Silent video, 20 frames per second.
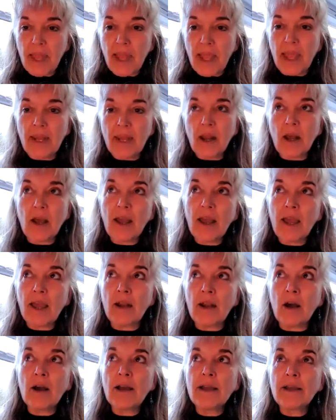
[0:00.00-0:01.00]
And
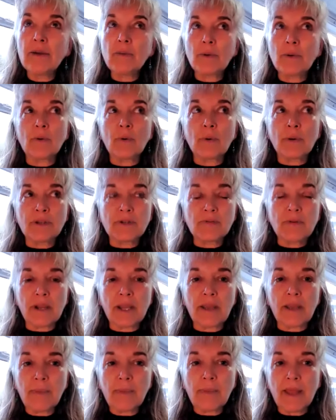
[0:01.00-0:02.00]
I would always
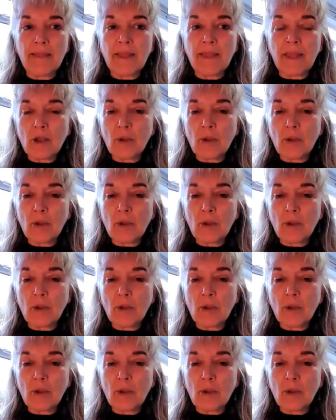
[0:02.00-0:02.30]
recommend that